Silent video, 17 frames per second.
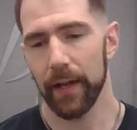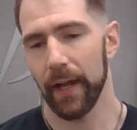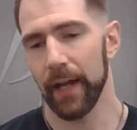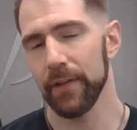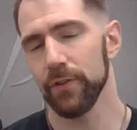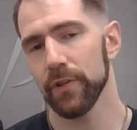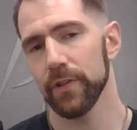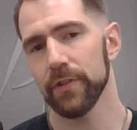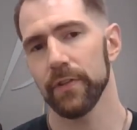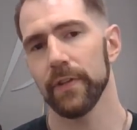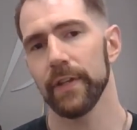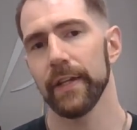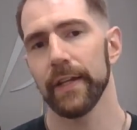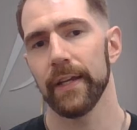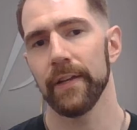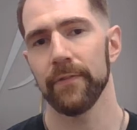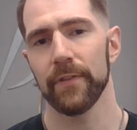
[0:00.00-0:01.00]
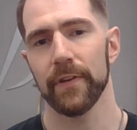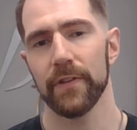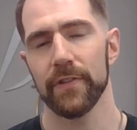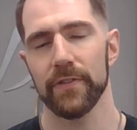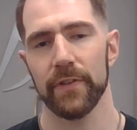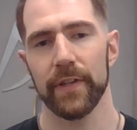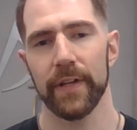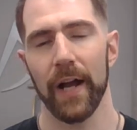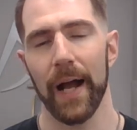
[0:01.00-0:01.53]
And you could do the inverse
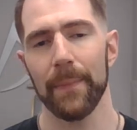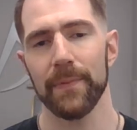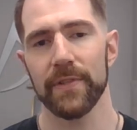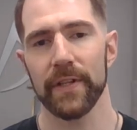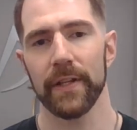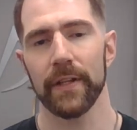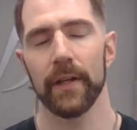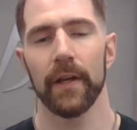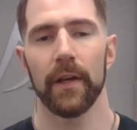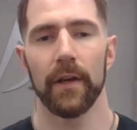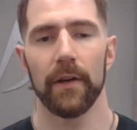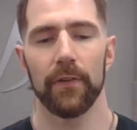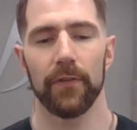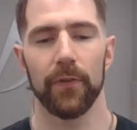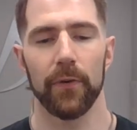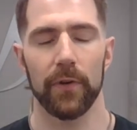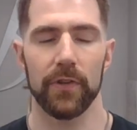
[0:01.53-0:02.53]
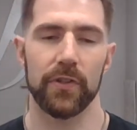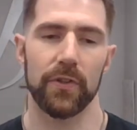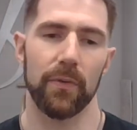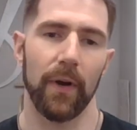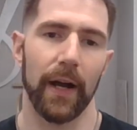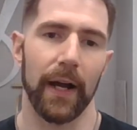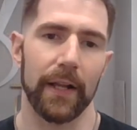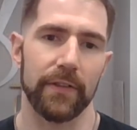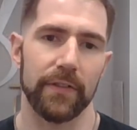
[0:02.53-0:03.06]
or the opposite for
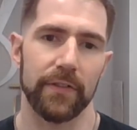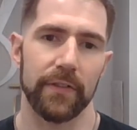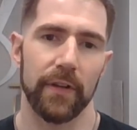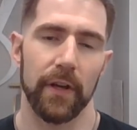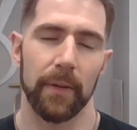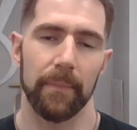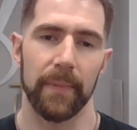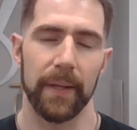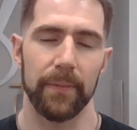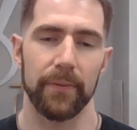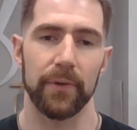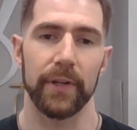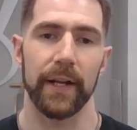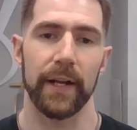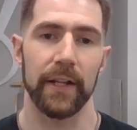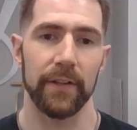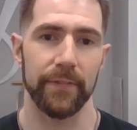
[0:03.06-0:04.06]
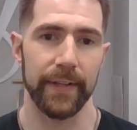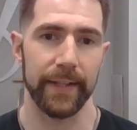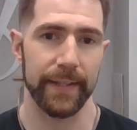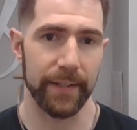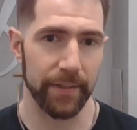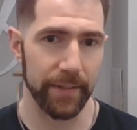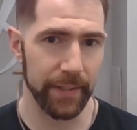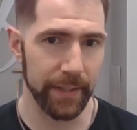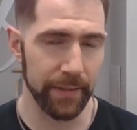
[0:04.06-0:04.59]
squats. Maybe we're going to elevate
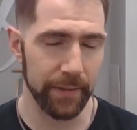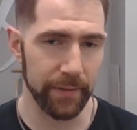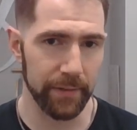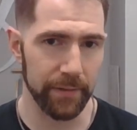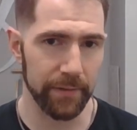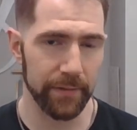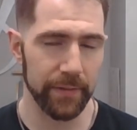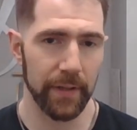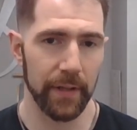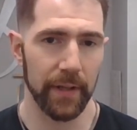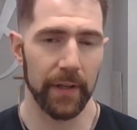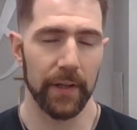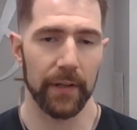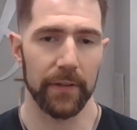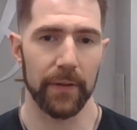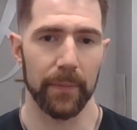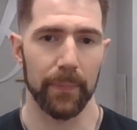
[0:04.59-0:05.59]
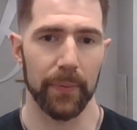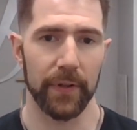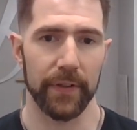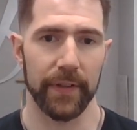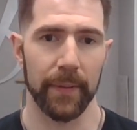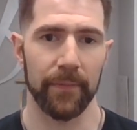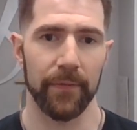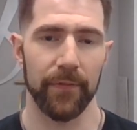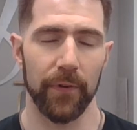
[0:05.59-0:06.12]
their heels to put
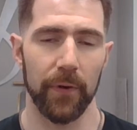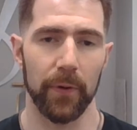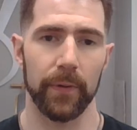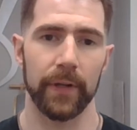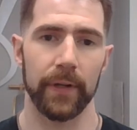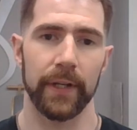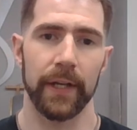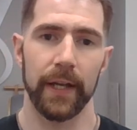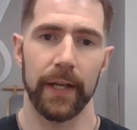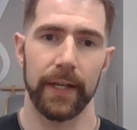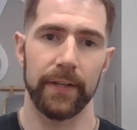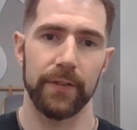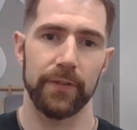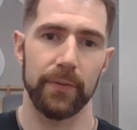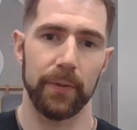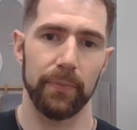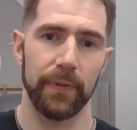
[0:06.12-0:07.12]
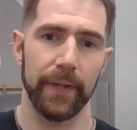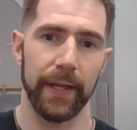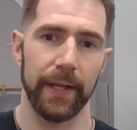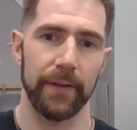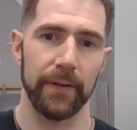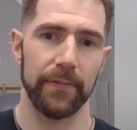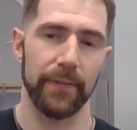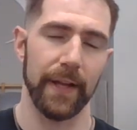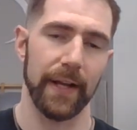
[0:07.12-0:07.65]
them forward into a
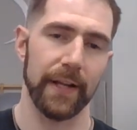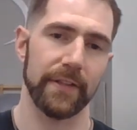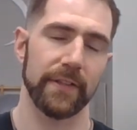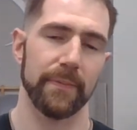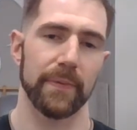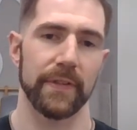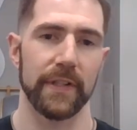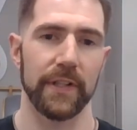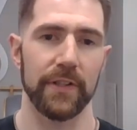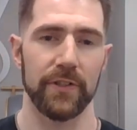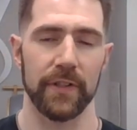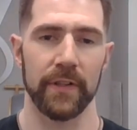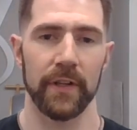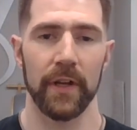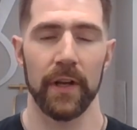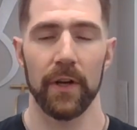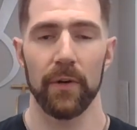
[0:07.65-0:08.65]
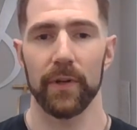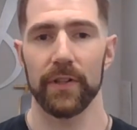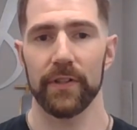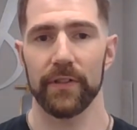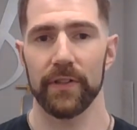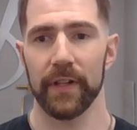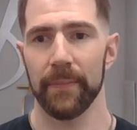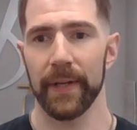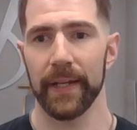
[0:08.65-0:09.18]
plantar flexed position, which
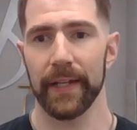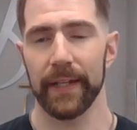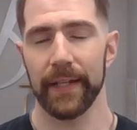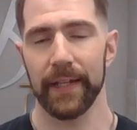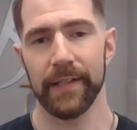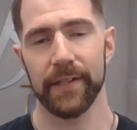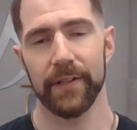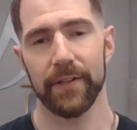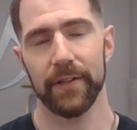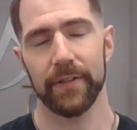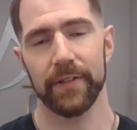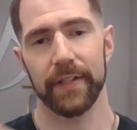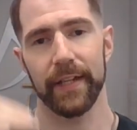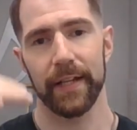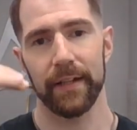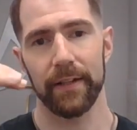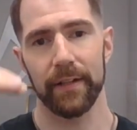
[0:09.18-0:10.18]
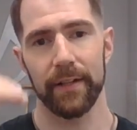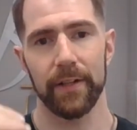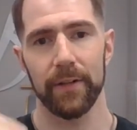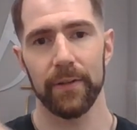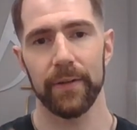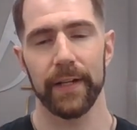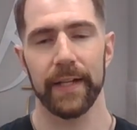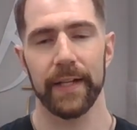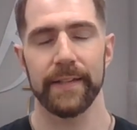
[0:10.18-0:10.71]
is going to make it easier to get
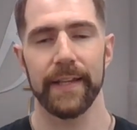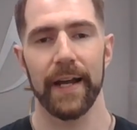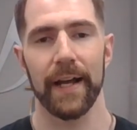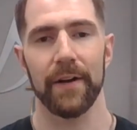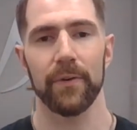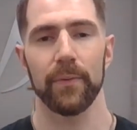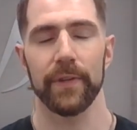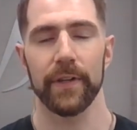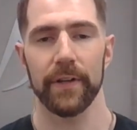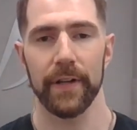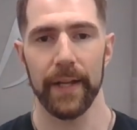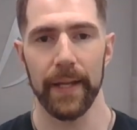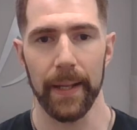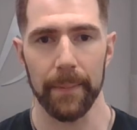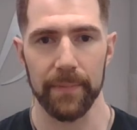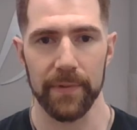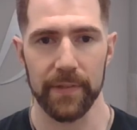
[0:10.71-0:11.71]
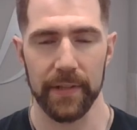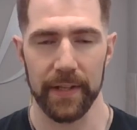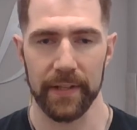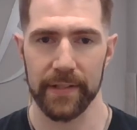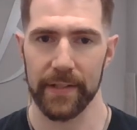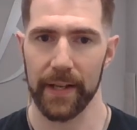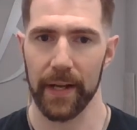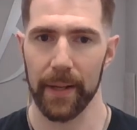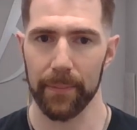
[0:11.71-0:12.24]
low and down with their hips and
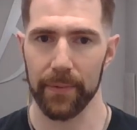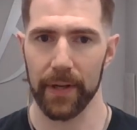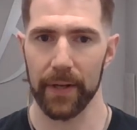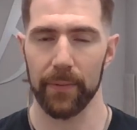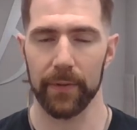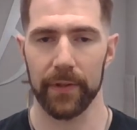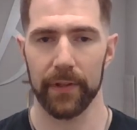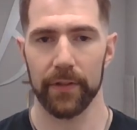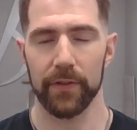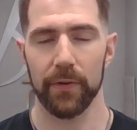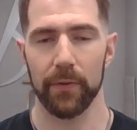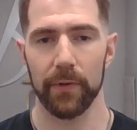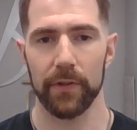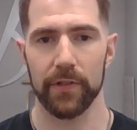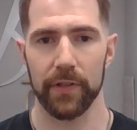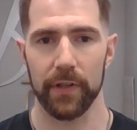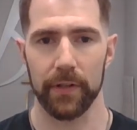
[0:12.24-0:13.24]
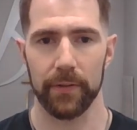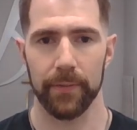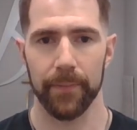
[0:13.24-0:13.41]
stay upright with their torso.